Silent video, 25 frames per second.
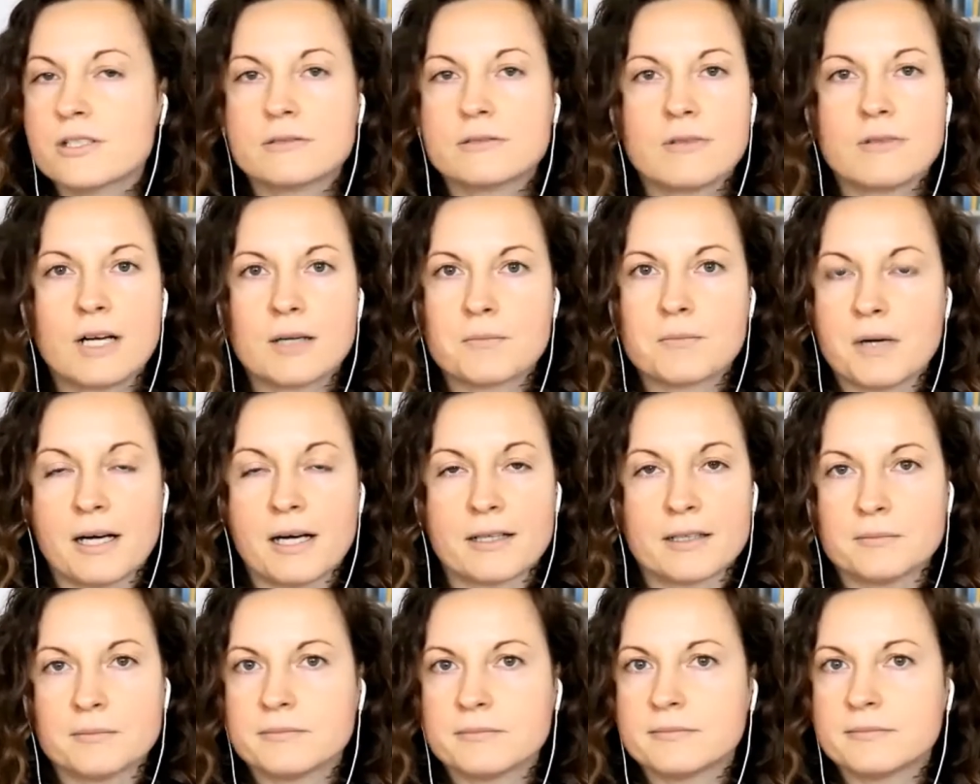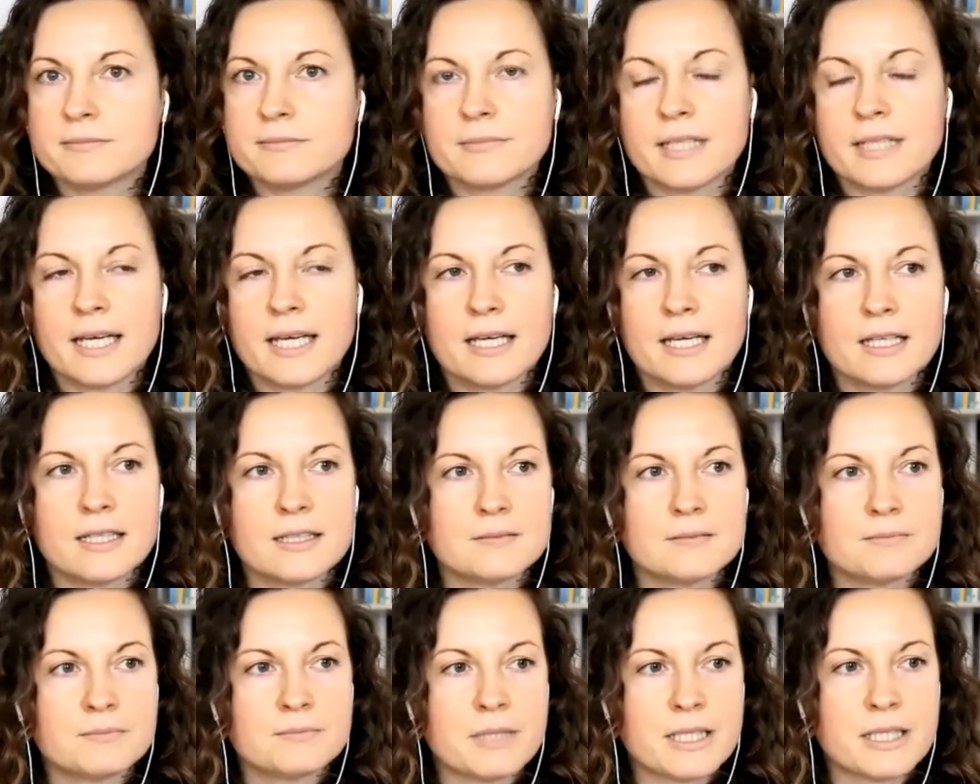I reached a rock bottom,
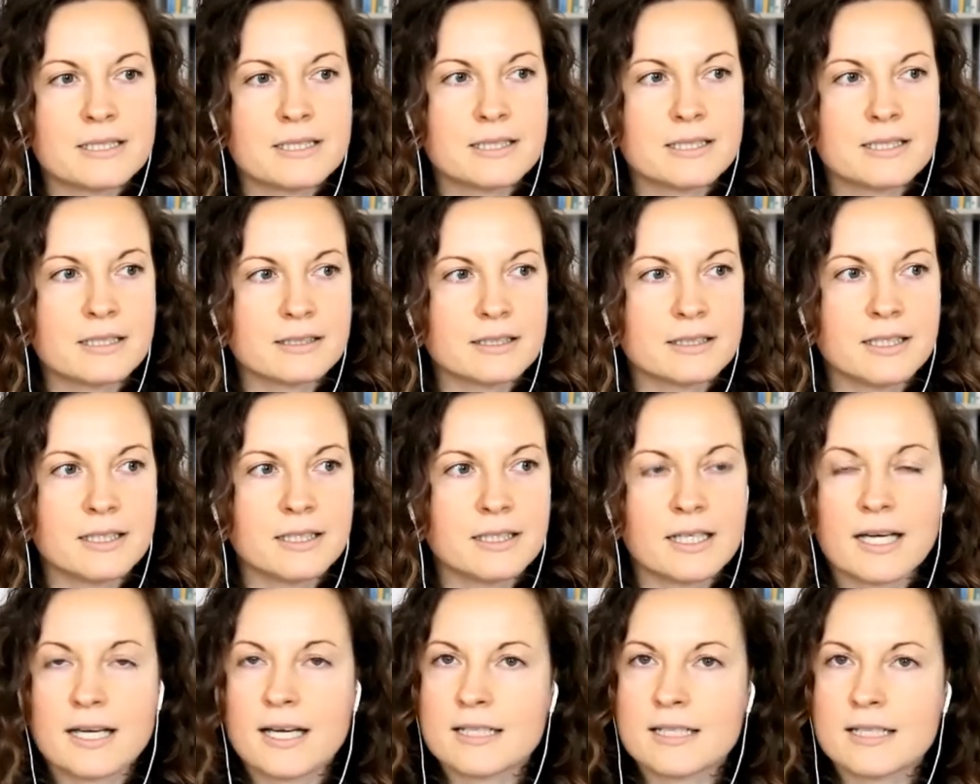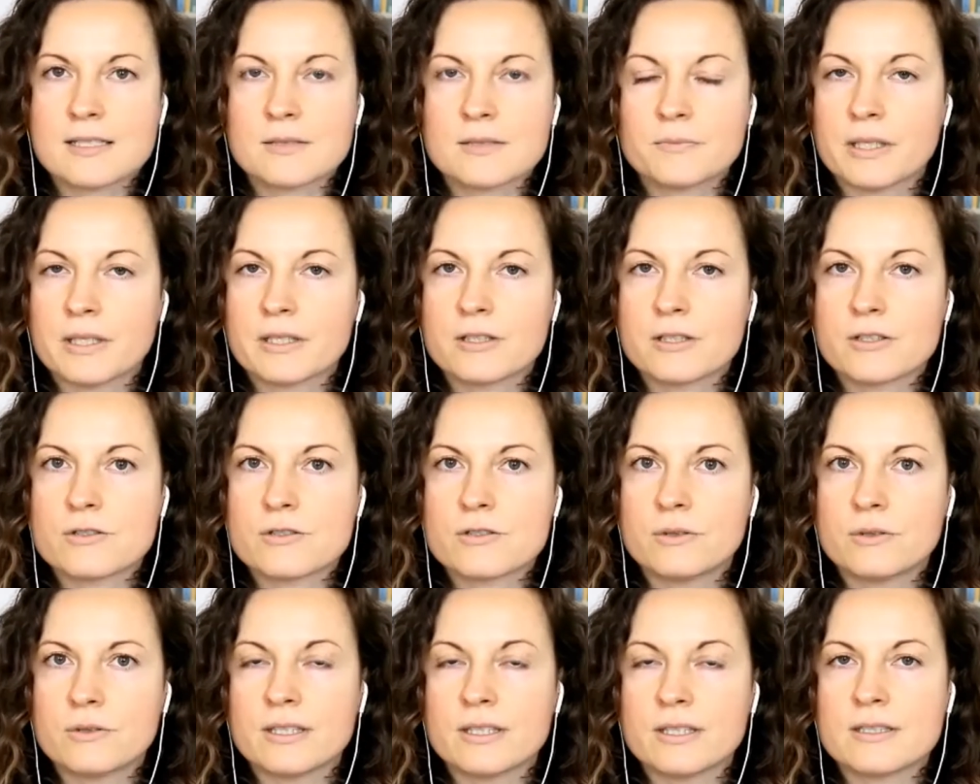and basically I had to
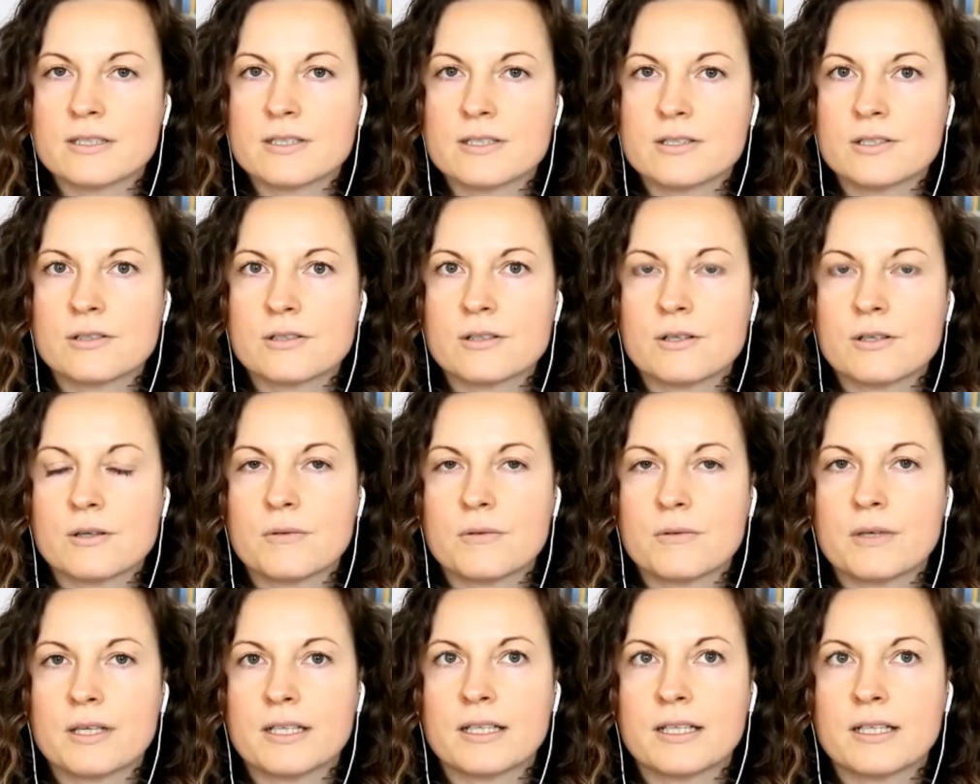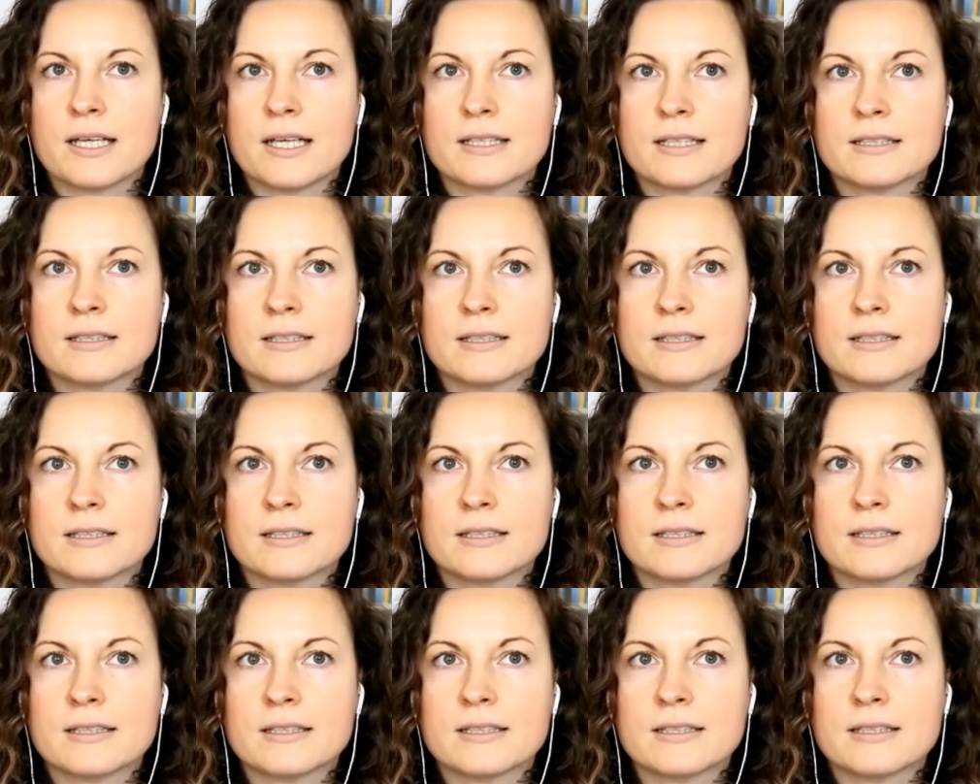make a choice, you know, and
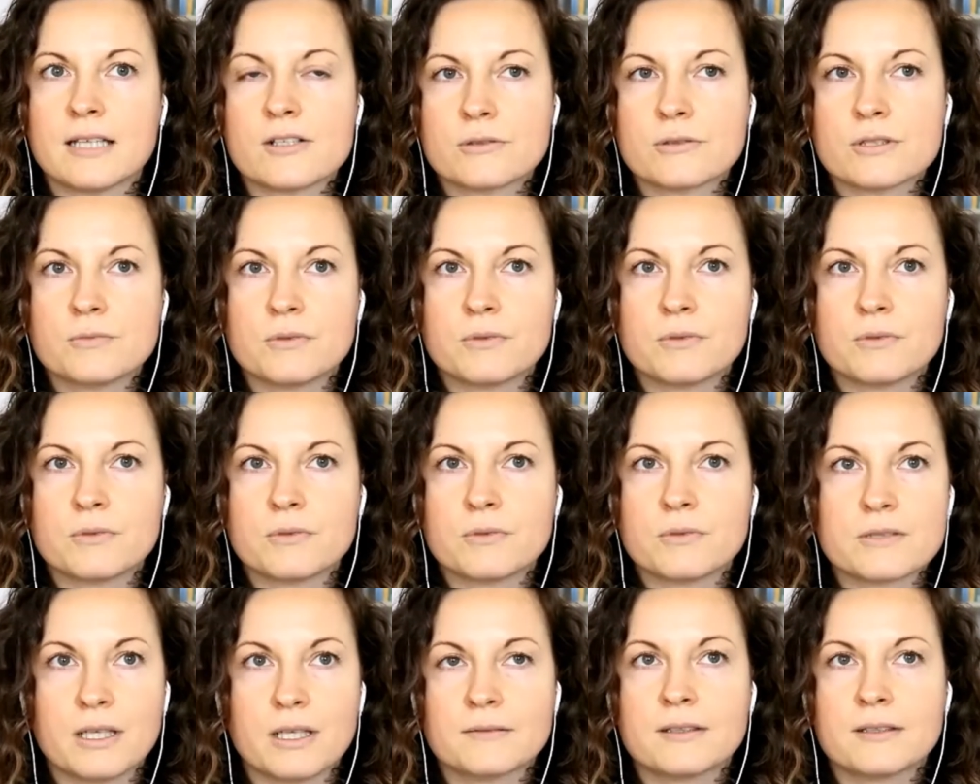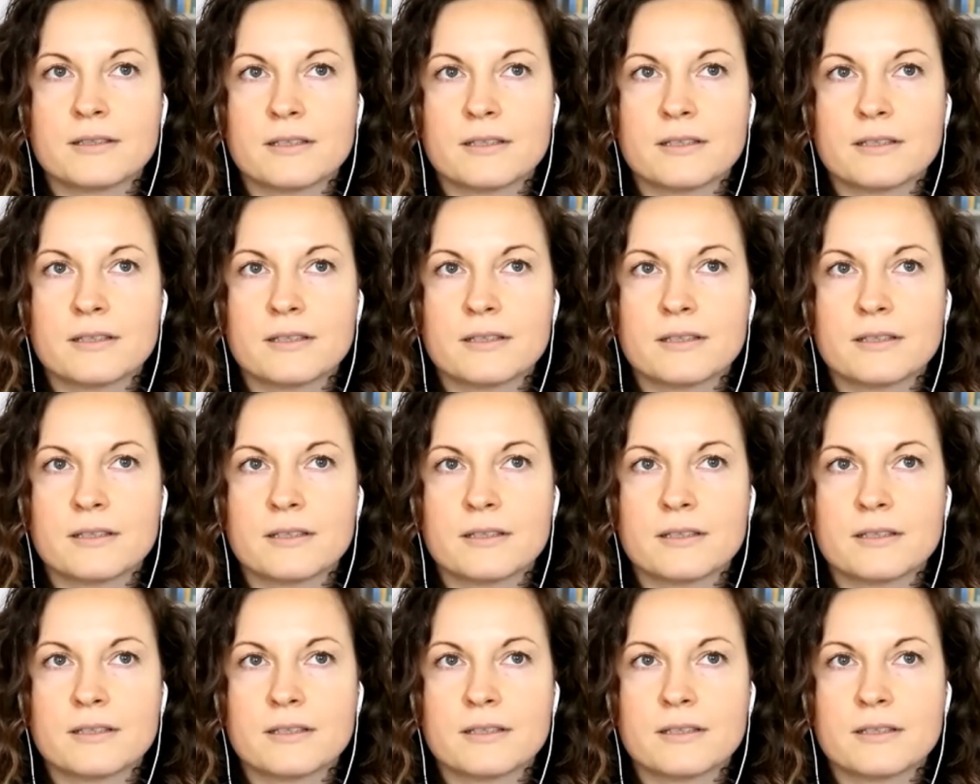and that choice was